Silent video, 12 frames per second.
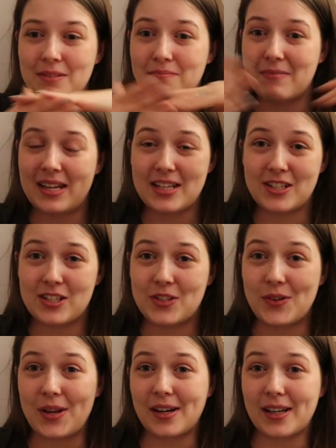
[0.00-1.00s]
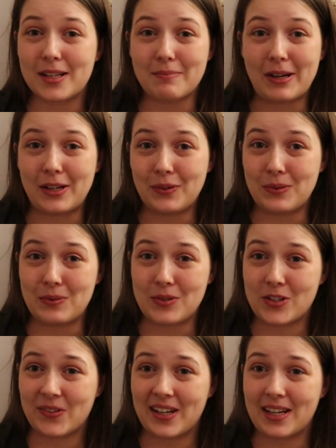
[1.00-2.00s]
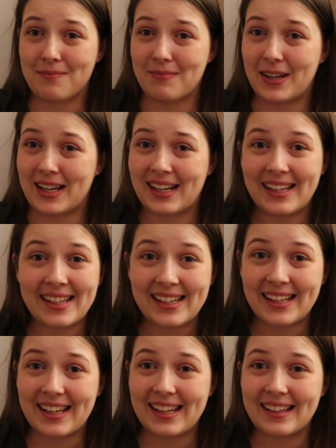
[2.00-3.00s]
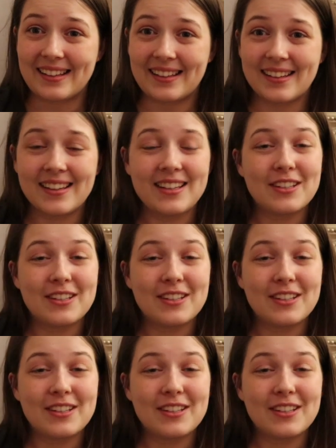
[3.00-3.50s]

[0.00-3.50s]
me just doing like my laundry and my cleaning and